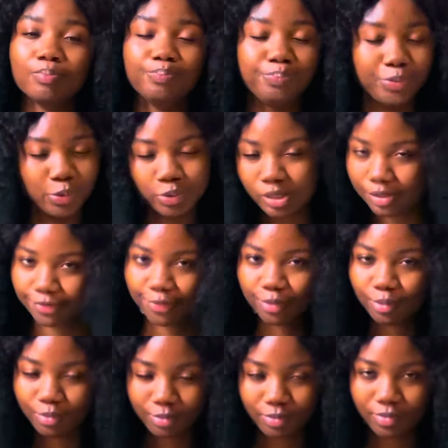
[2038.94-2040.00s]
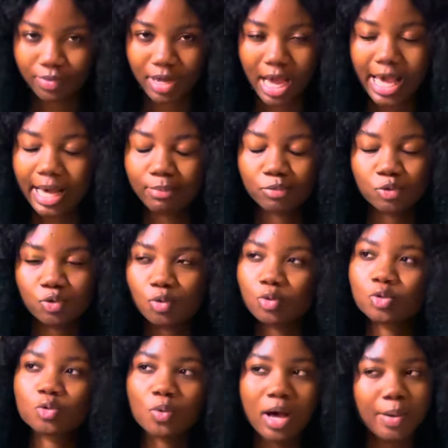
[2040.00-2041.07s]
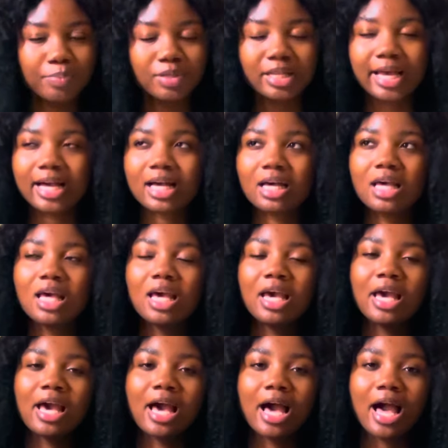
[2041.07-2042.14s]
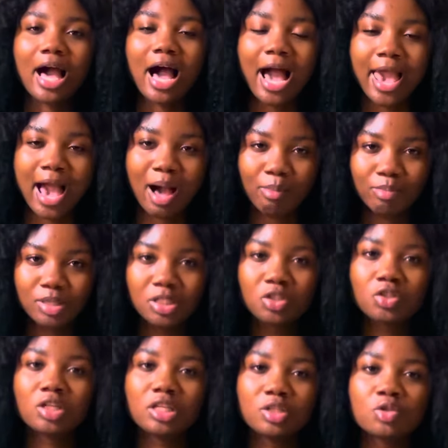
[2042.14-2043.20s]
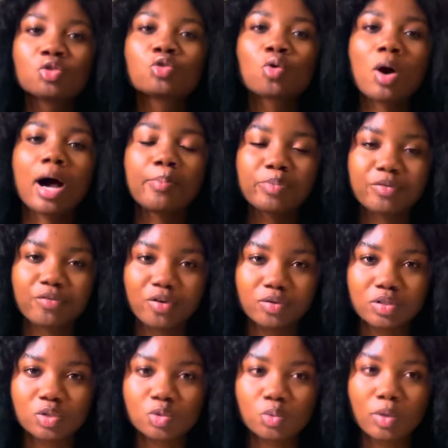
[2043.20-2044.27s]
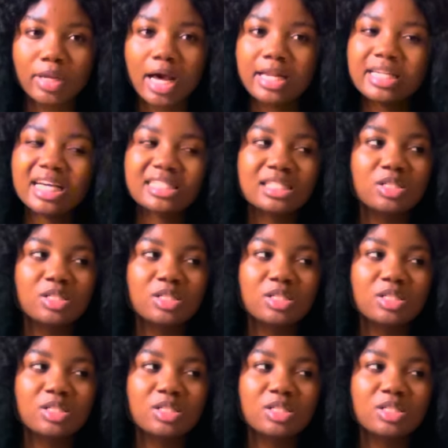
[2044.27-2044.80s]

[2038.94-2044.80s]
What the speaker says: beautiful. I am so happy. Like, I am literally so happy for this one, and that